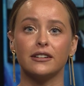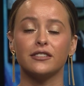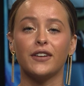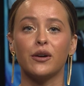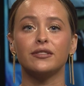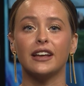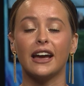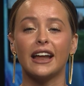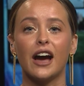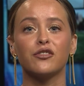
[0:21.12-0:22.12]
is found
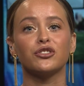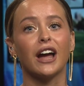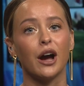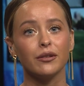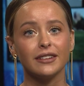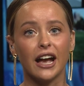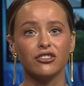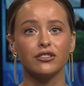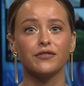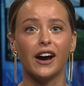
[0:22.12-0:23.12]
dead after a house
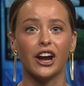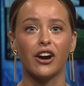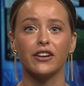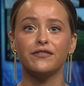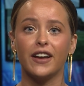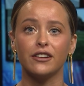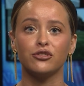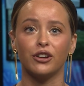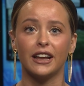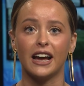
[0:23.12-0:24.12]
catches fire on Fay
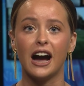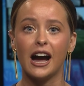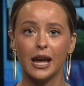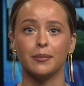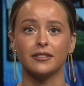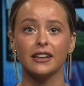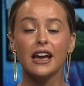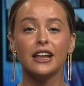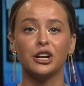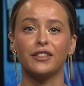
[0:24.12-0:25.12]
Street in Himes,
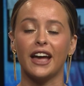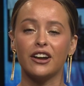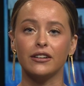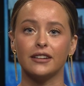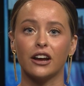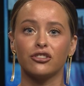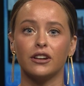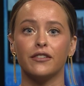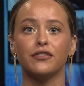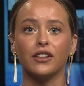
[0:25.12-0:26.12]
near the
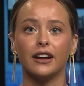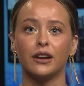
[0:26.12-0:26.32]
intersection of Flood